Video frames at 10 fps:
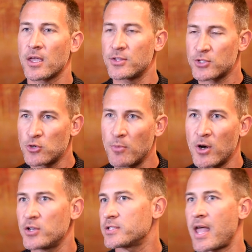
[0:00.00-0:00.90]

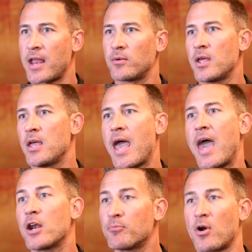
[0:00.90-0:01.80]
consumers and
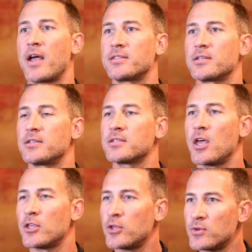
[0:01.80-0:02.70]
enterprises
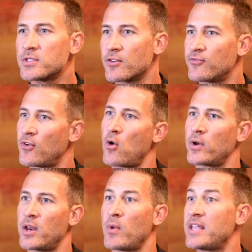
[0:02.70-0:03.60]
use their
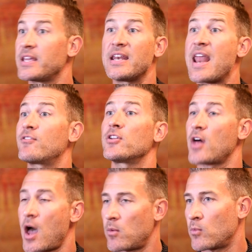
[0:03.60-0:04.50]
phone in ways they never
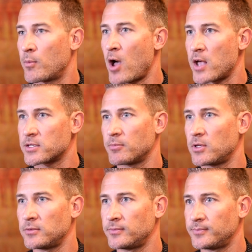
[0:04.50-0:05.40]
thought were possible.